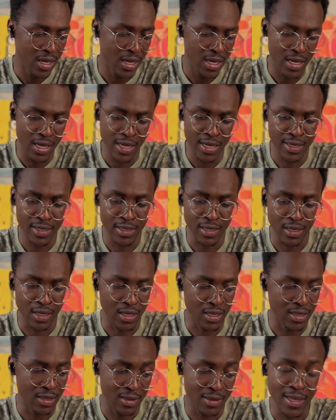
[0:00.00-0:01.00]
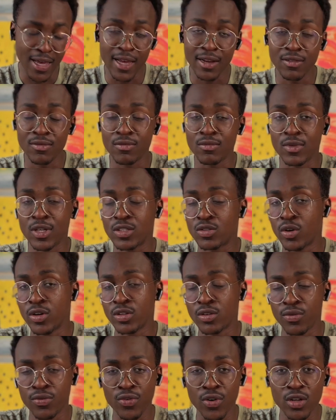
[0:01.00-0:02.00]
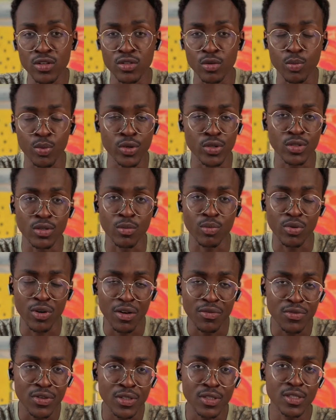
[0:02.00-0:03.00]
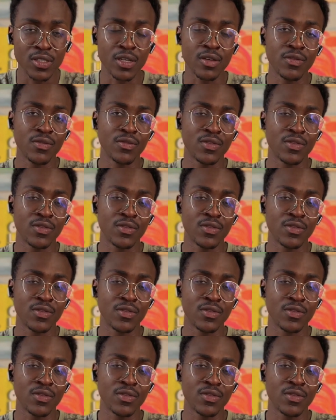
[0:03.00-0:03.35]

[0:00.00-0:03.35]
and that is going to fall to personal preference if